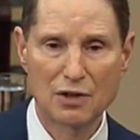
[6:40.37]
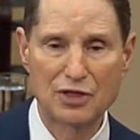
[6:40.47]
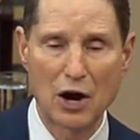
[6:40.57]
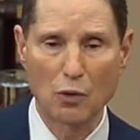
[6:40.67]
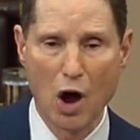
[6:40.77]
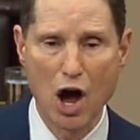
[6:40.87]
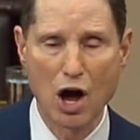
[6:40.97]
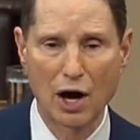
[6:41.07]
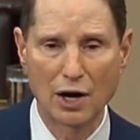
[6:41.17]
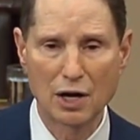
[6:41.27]
They're
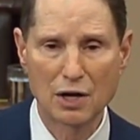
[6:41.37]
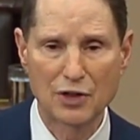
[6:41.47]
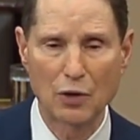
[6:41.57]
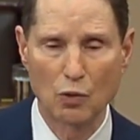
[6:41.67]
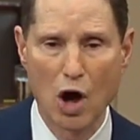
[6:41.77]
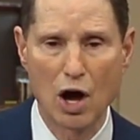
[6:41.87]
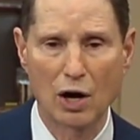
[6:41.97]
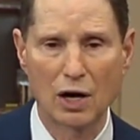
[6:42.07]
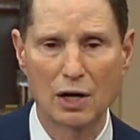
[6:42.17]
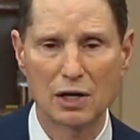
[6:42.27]
wrong. They're
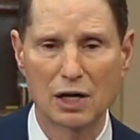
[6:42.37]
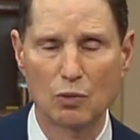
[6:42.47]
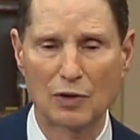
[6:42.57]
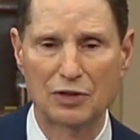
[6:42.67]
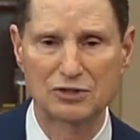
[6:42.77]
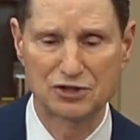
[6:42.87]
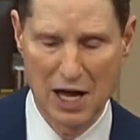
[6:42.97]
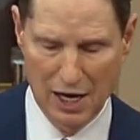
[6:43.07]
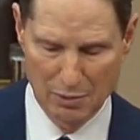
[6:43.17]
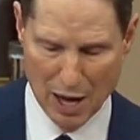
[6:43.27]
wrong in what they're
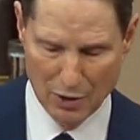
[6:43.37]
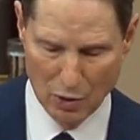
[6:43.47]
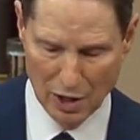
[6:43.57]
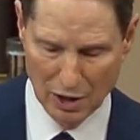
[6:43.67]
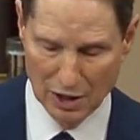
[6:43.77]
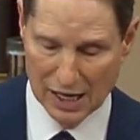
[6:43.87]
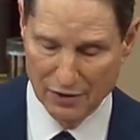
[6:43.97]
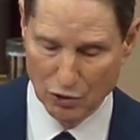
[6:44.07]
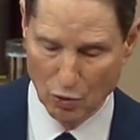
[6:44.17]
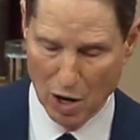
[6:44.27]
saying about Oregon. And he
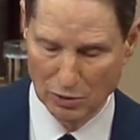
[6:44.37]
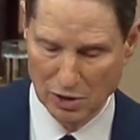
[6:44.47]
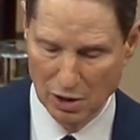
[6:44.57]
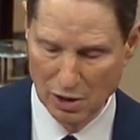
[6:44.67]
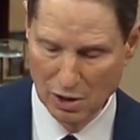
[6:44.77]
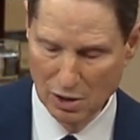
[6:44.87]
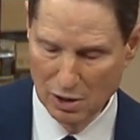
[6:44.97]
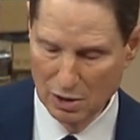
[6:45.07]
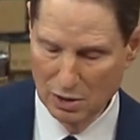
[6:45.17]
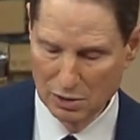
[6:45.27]
even wrote
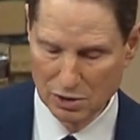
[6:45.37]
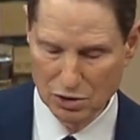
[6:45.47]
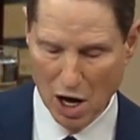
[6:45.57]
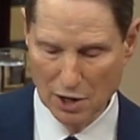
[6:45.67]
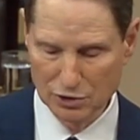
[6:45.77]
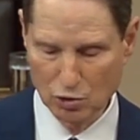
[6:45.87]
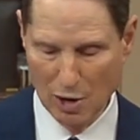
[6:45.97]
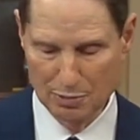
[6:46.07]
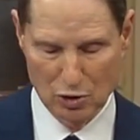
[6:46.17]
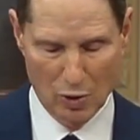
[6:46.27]
to Donald
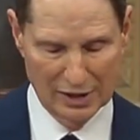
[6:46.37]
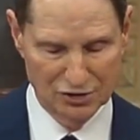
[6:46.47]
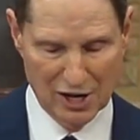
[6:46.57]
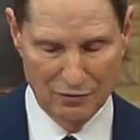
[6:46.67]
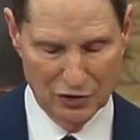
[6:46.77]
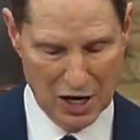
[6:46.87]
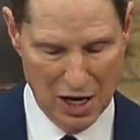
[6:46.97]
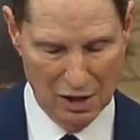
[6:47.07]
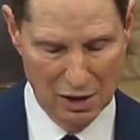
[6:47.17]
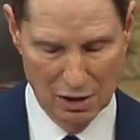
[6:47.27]
Trump in
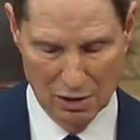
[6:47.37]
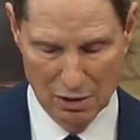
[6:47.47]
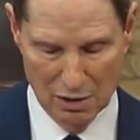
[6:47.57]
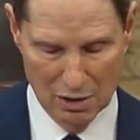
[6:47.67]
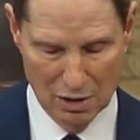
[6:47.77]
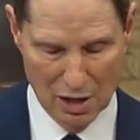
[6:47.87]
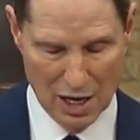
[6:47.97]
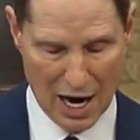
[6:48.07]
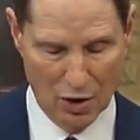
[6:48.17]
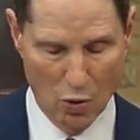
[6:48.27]
2017
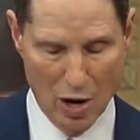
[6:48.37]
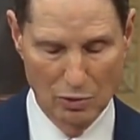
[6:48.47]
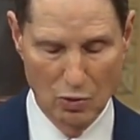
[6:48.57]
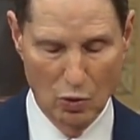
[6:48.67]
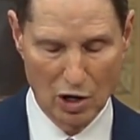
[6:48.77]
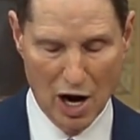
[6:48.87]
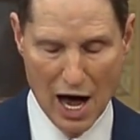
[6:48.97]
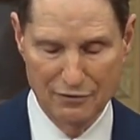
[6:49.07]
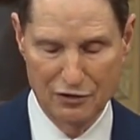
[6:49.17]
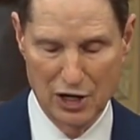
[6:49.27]
and I quote, we're
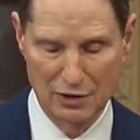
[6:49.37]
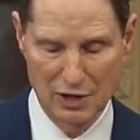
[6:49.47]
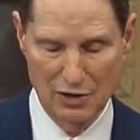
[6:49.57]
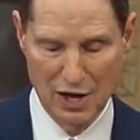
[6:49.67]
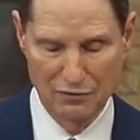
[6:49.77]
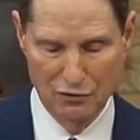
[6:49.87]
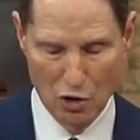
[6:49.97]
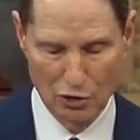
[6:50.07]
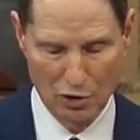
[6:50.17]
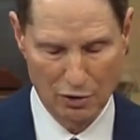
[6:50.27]
confident that
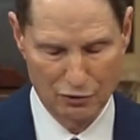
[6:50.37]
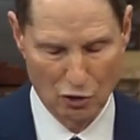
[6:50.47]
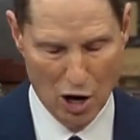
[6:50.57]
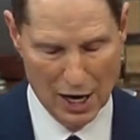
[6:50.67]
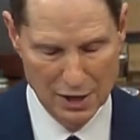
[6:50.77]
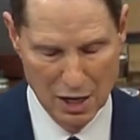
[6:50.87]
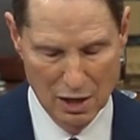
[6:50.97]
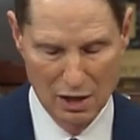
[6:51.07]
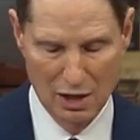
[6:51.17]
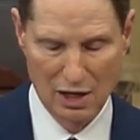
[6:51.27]
voter fraud
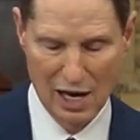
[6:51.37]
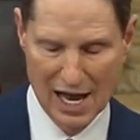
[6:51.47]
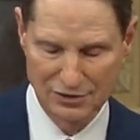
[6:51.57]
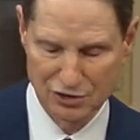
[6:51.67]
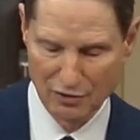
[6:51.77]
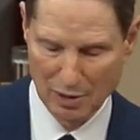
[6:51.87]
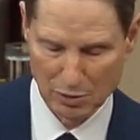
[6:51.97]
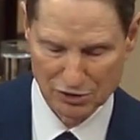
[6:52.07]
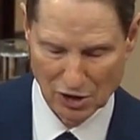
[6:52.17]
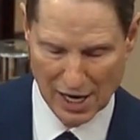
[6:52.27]
in last
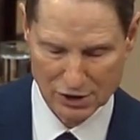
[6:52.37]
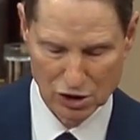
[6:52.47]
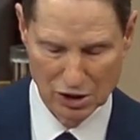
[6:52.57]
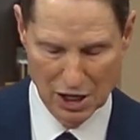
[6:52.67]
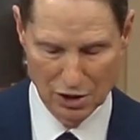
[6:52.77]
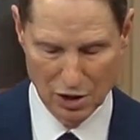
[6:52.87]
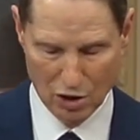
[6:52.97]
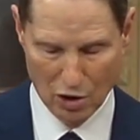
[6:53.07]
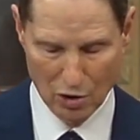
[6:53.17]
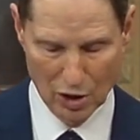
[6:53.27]
November's election didn't
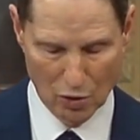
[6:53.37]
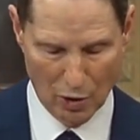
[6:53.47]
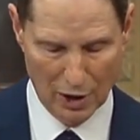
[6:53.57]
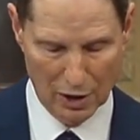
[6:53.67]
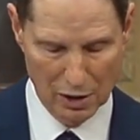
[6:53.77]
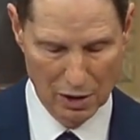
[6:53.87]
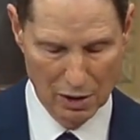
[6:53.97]
occur in Oregon.